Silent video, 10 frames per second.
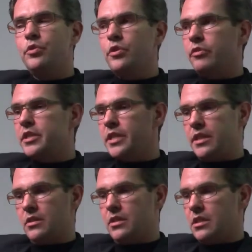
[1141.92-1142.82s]
who
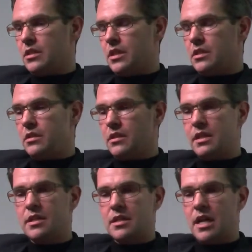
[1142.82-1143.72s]
originated this, this
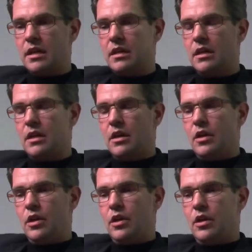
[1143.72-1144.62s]
think tank,
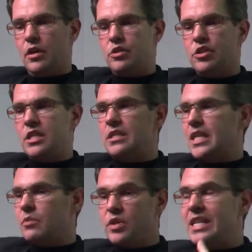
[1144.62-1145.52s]
uh, she
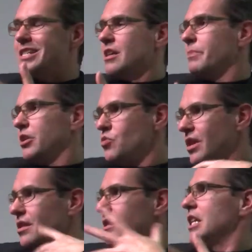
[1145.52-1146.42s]
said, we need somebody who
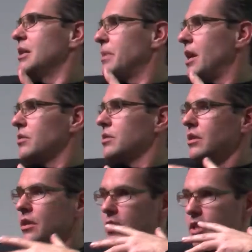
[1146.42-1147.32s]
can think about
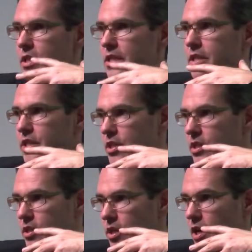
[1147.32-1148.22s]

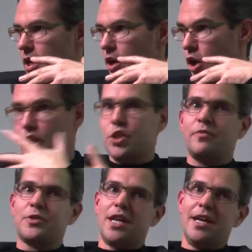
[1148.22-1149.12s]
lots
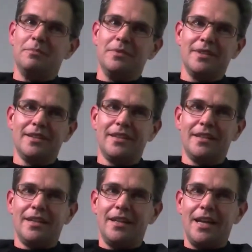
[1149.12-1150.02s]
of time.
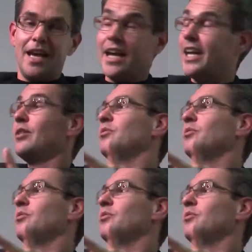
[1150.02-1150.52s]
And I can